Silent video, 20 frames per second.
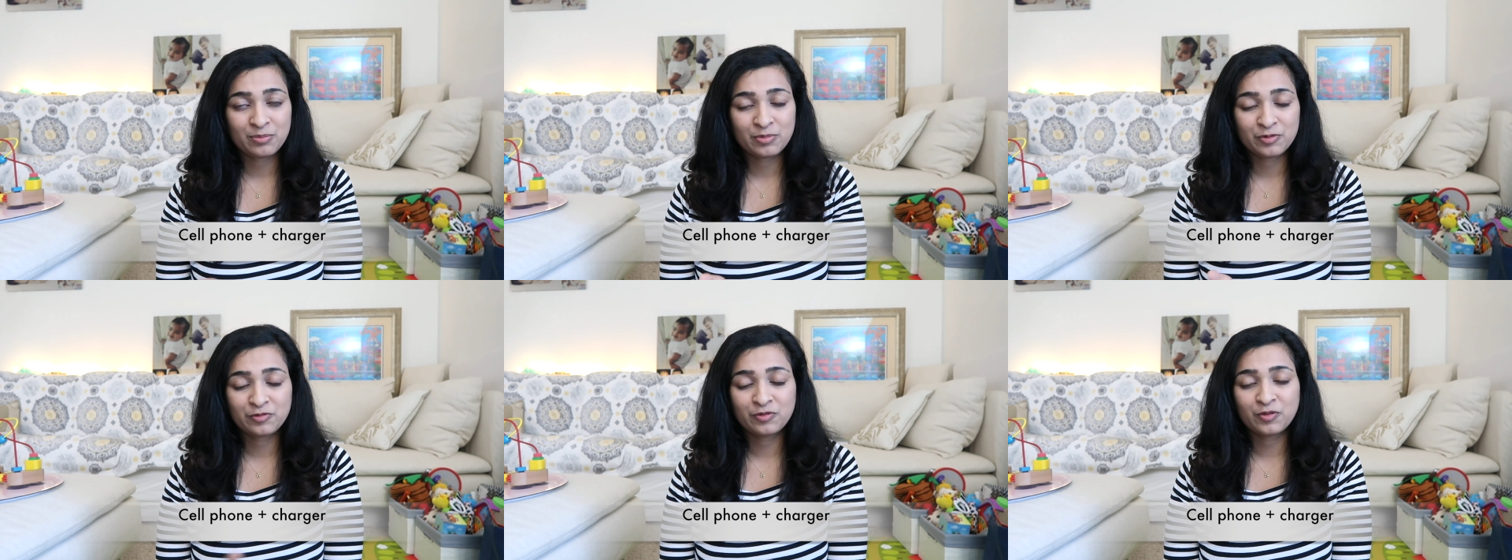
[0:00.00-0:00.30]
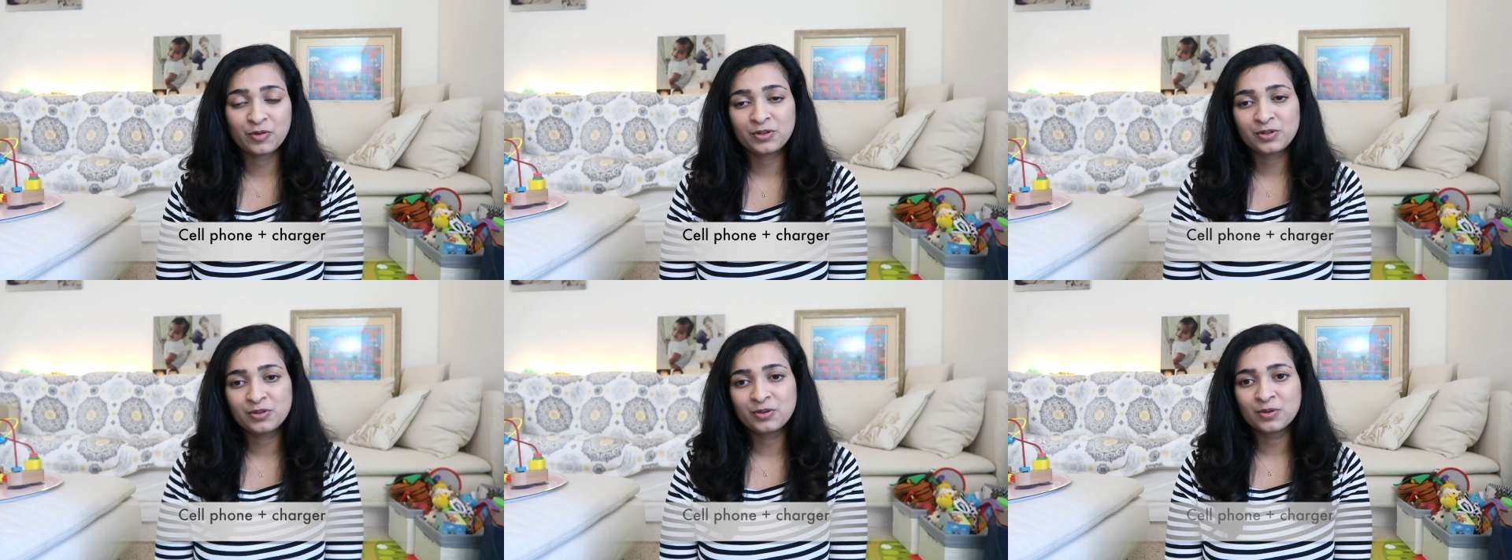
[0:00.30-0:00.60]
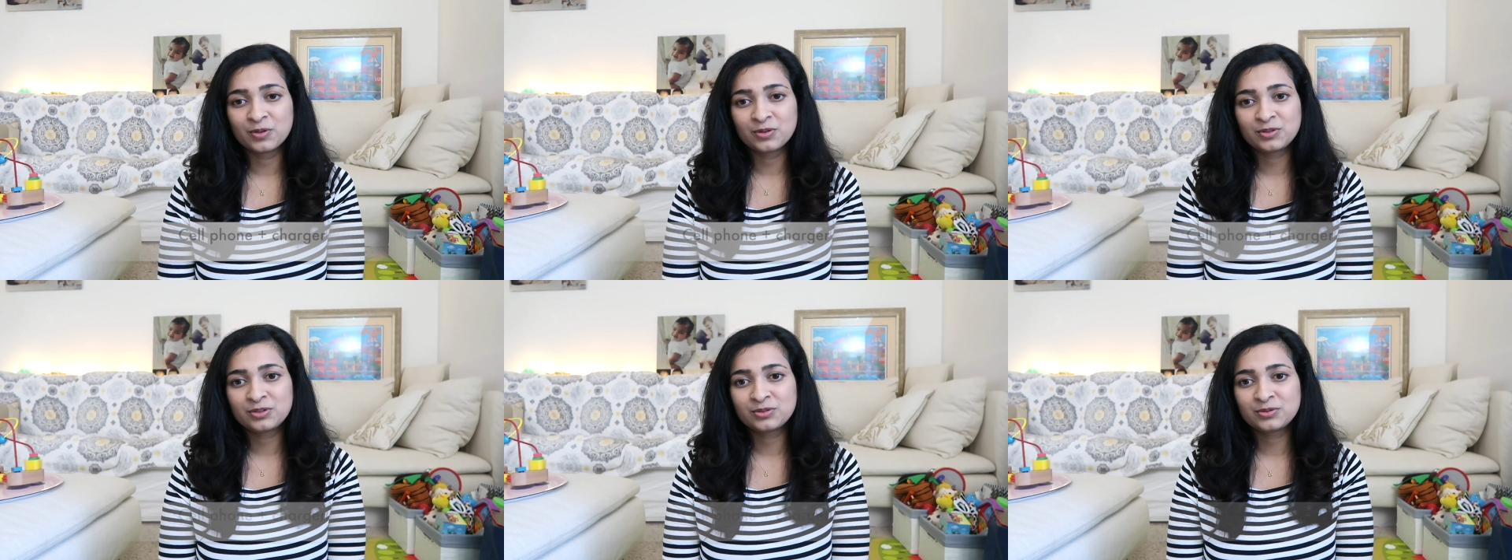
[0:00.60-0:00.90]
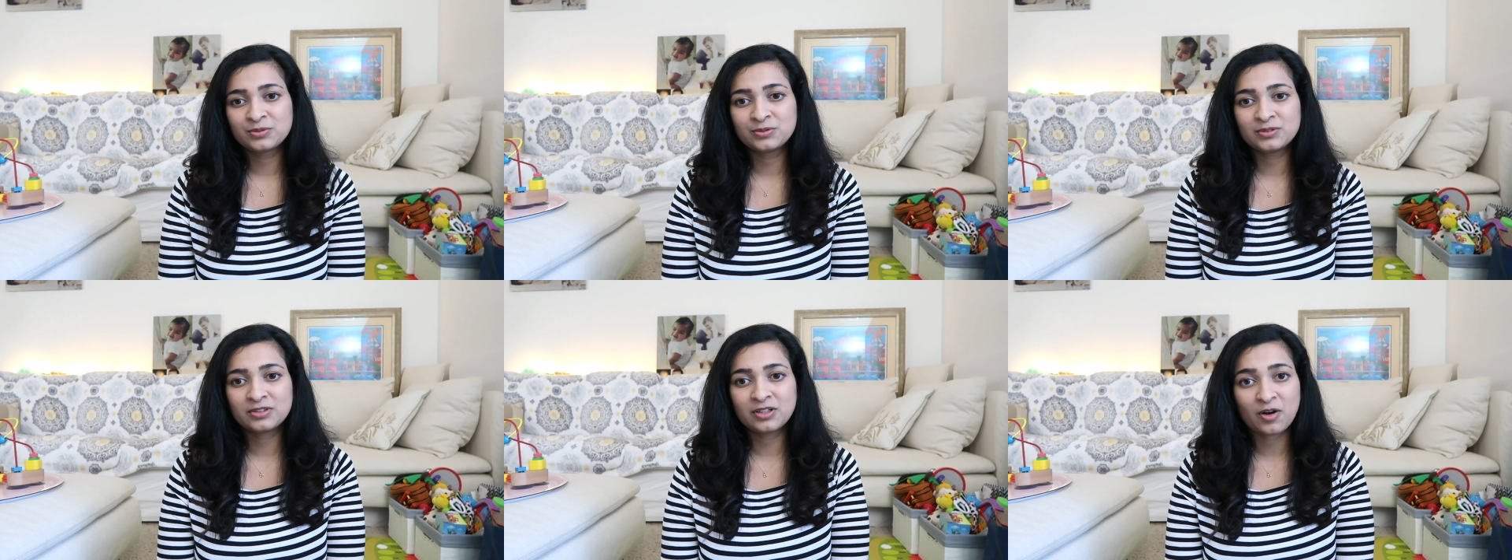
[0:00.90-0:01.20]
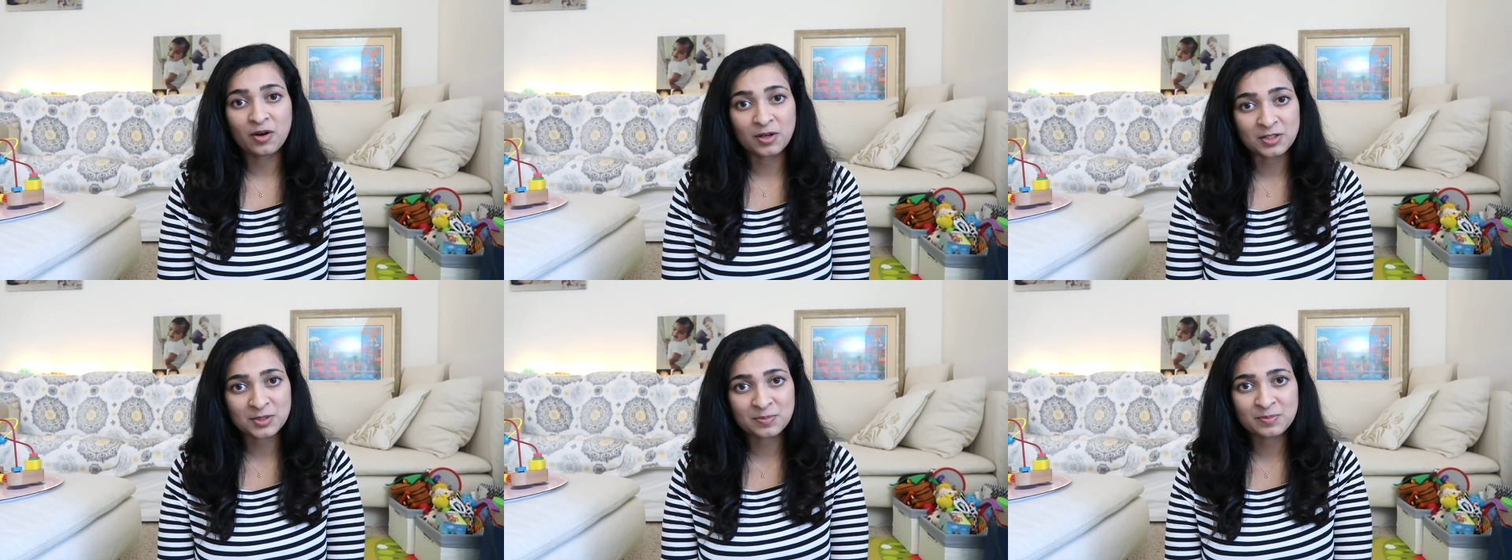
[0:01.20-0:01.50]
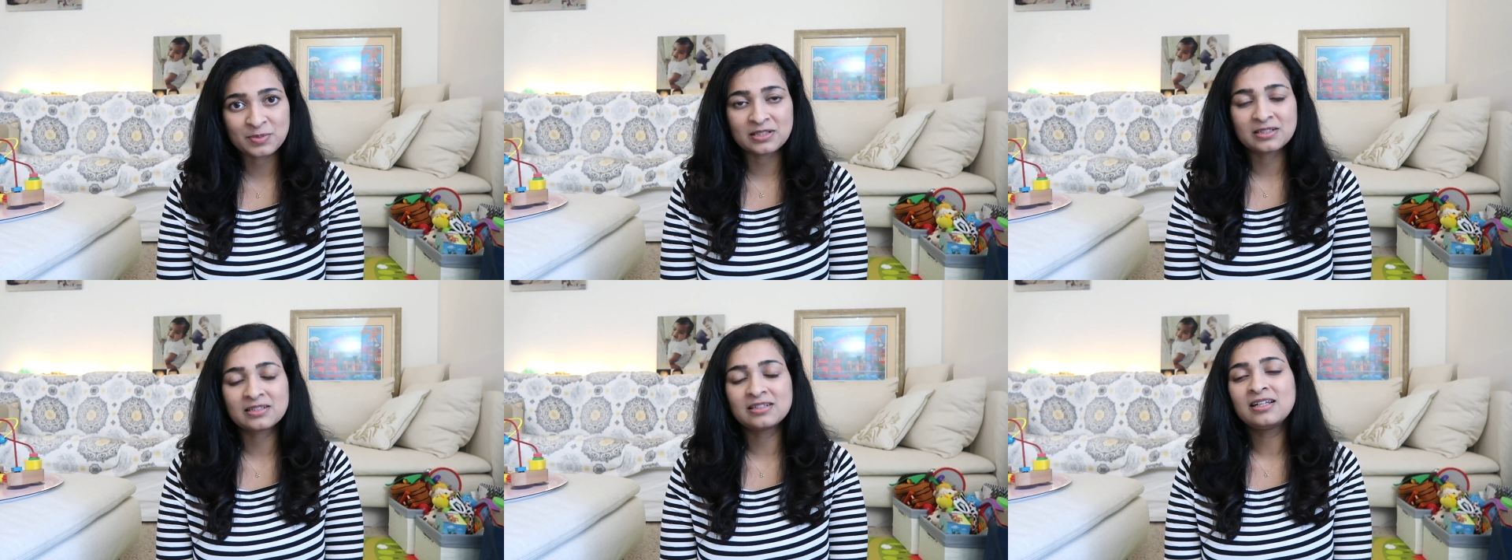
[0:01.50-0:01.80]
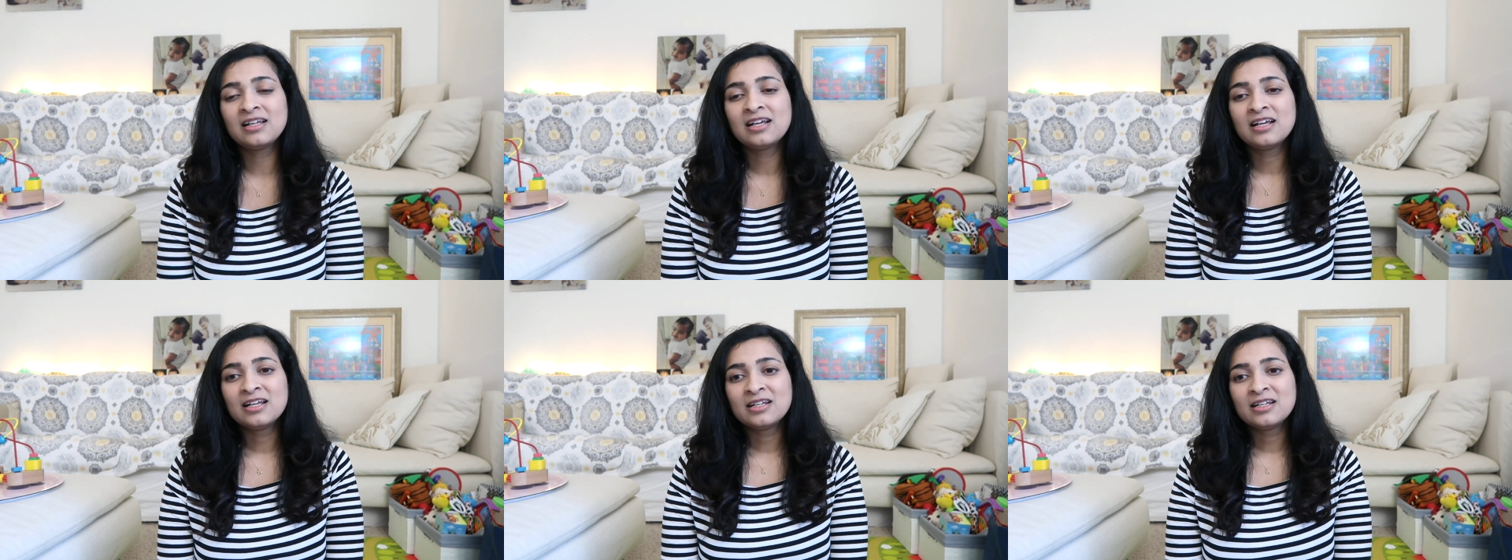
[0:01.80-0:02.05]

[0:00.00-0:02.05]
before you go to the hospital.